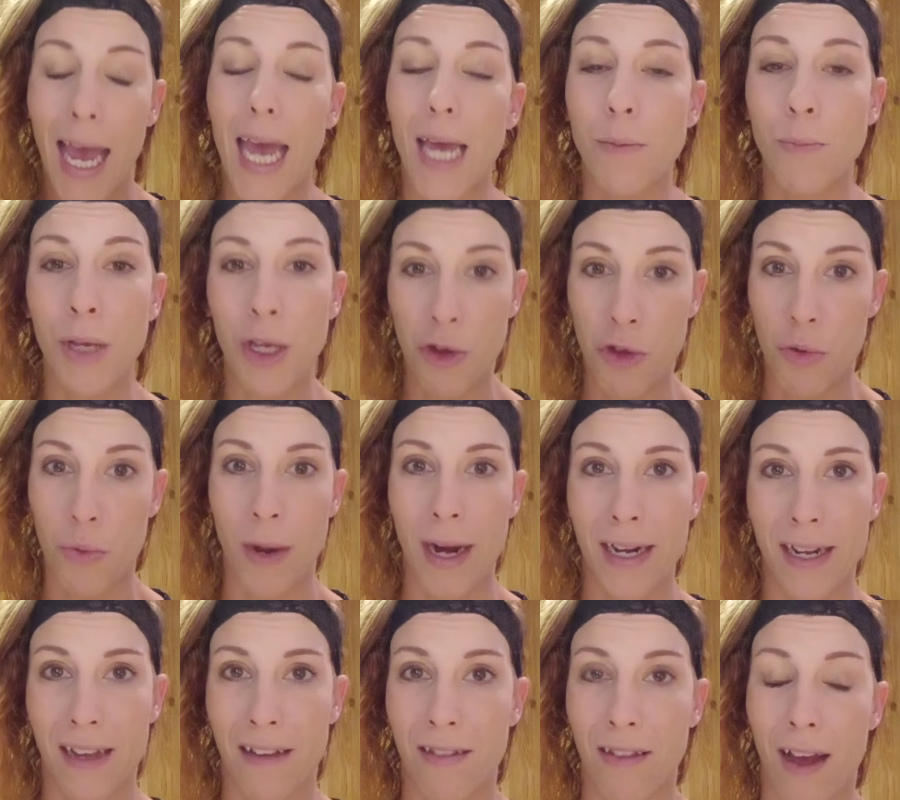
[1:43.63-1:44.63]
and me
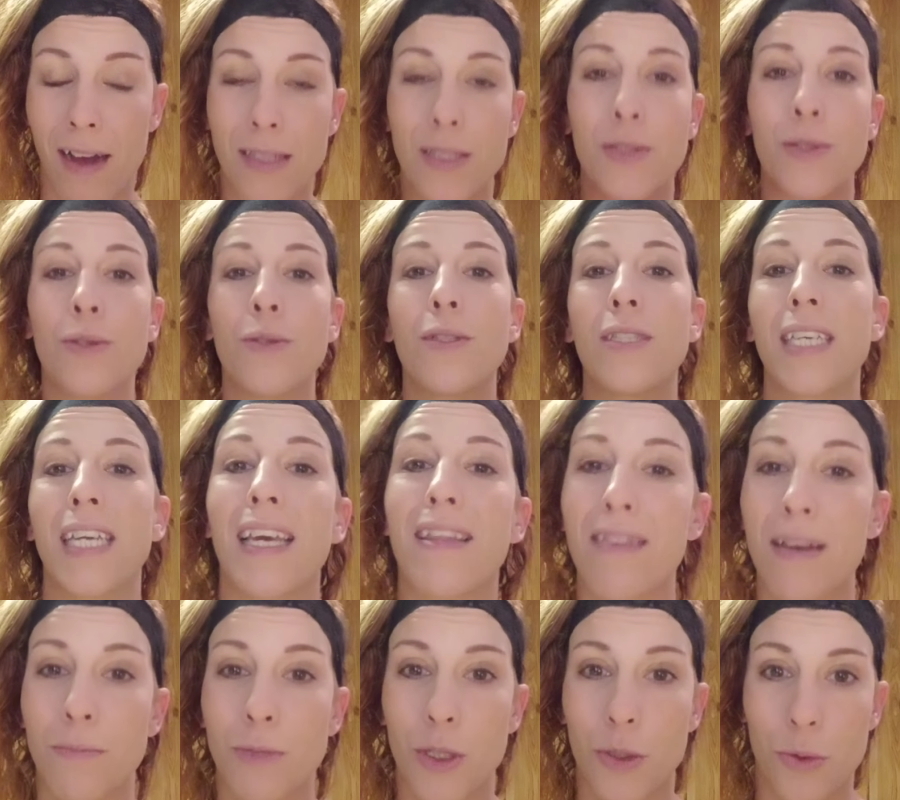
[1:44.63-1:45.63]
threatening a lawsuit to get
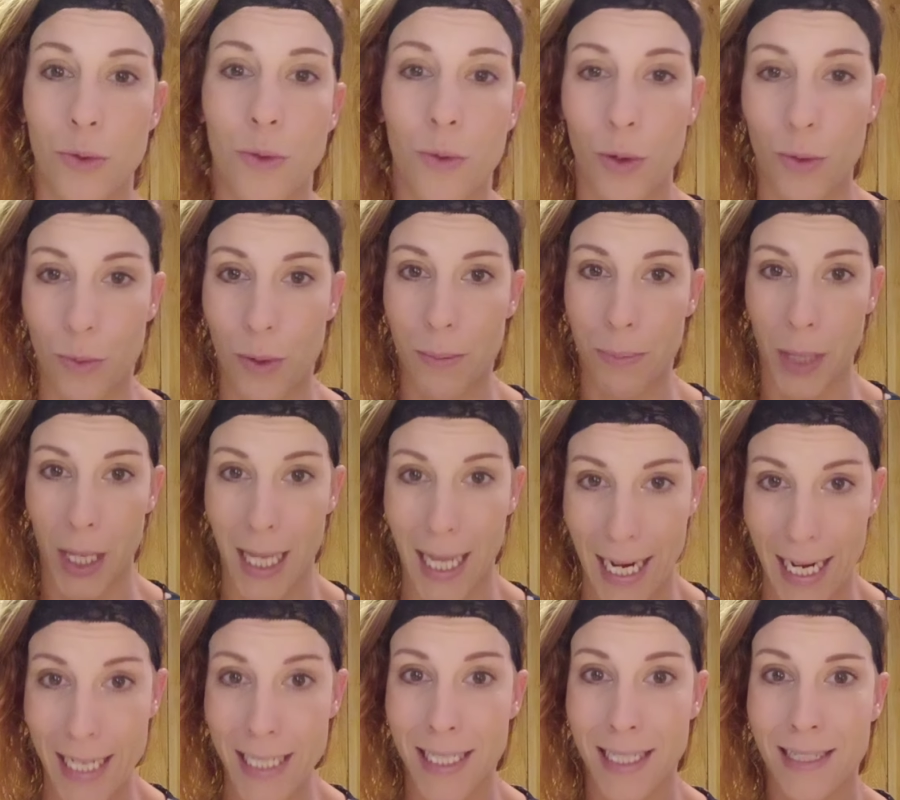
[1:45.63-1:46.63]
them to
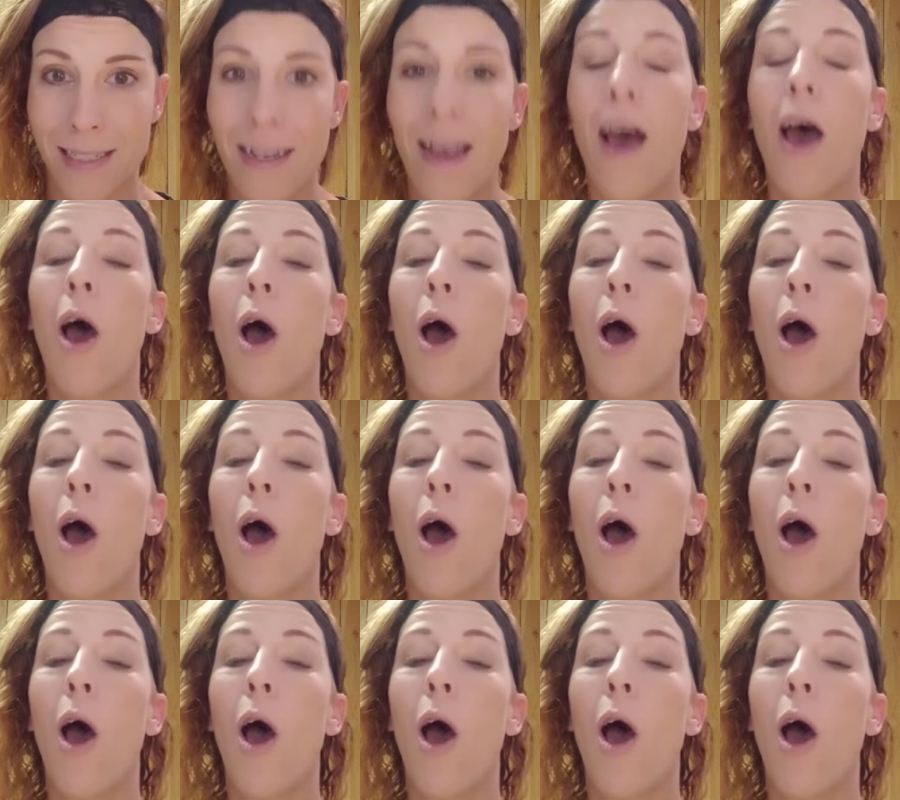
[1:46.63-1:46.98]
replace